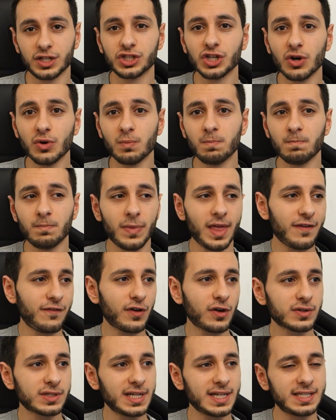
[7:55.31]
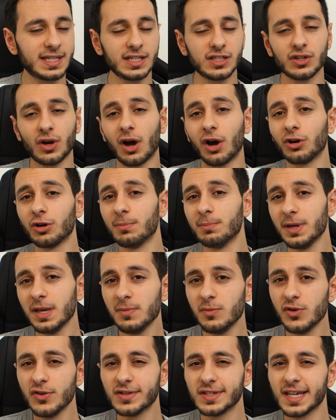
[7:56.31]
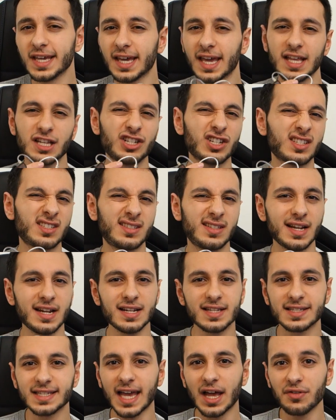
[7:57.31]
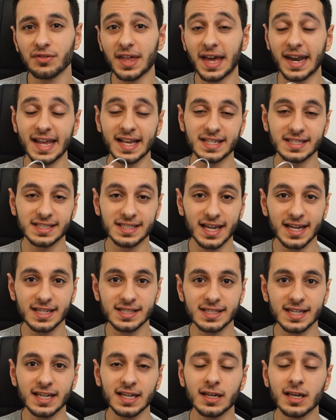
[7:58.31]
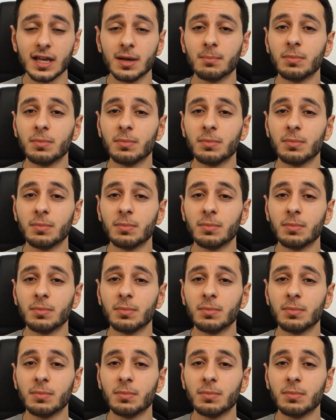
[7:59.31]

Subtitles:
So if I was listening to R&B music, it just didn't sound that exciting.